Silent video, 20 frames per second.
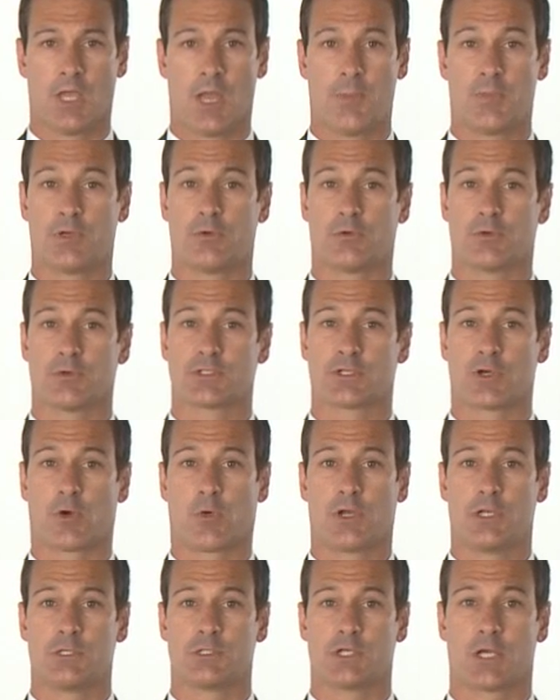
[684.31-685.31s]
Epidural
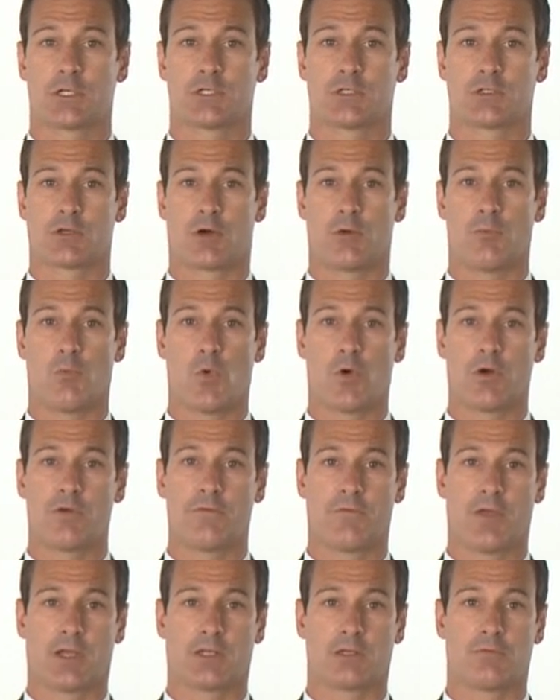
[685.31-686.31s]
steroid injections are more
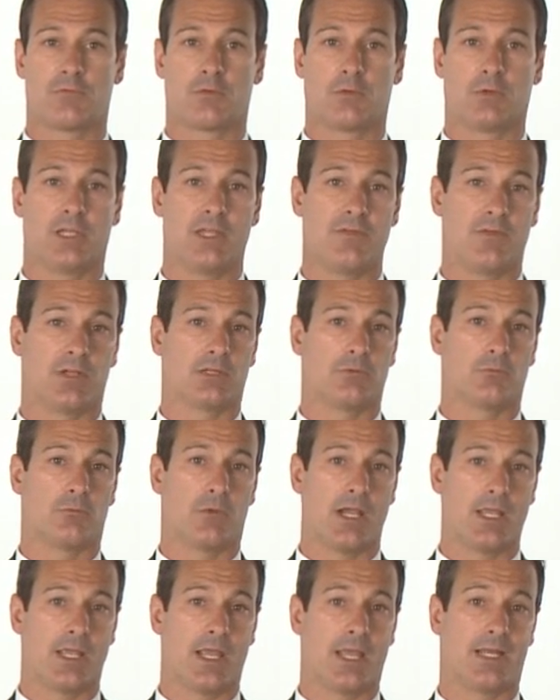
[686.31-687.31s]
effective for relieving
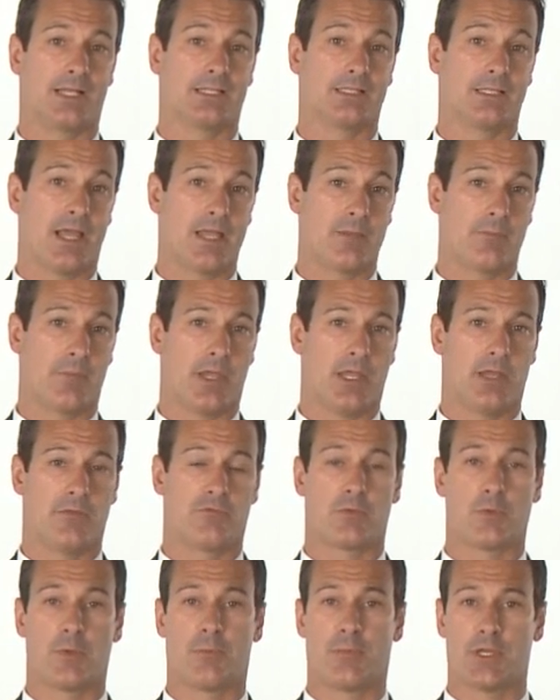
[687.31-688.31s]
radiating leg pain
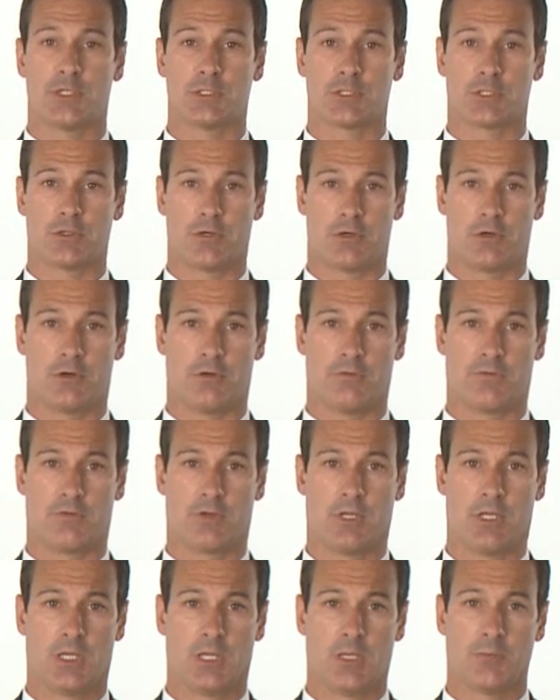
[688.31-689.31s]
from a pinched nerve,
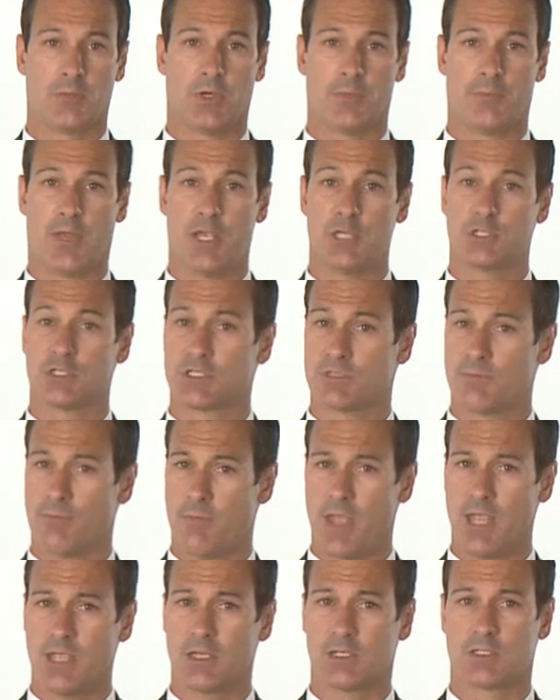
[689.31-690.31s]
but patients
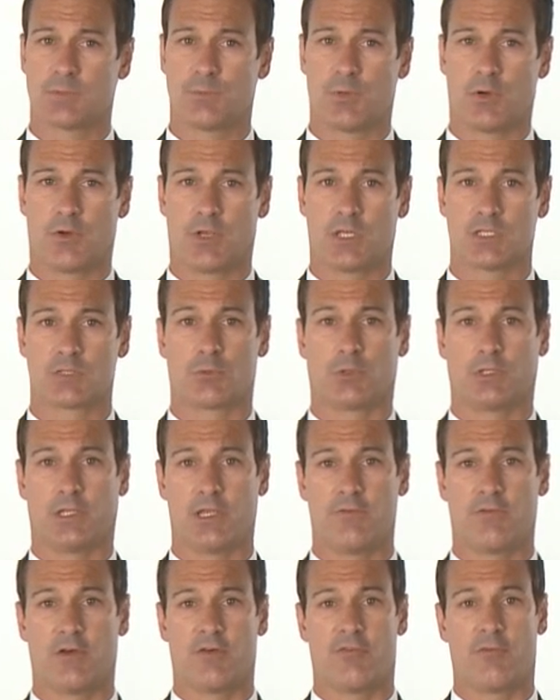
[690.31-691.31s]
may experience
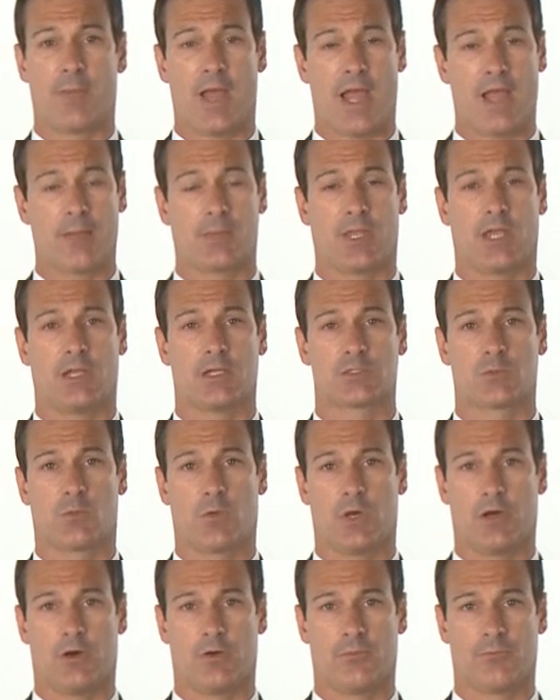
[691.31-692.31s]
relief of back pain as
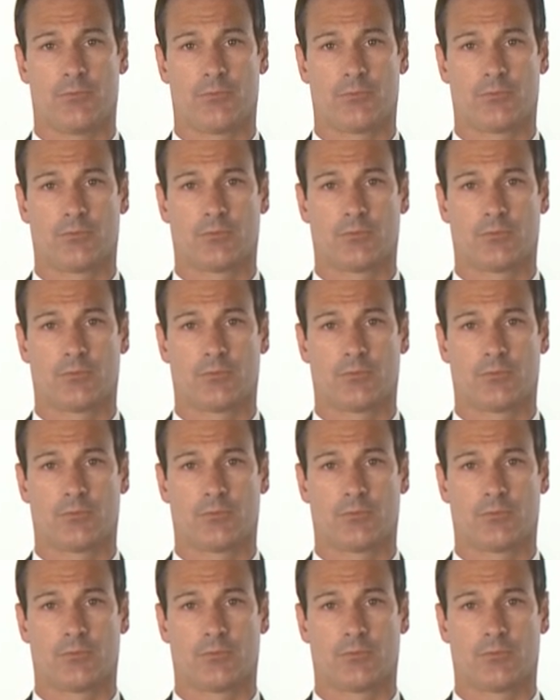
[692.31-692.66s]
well.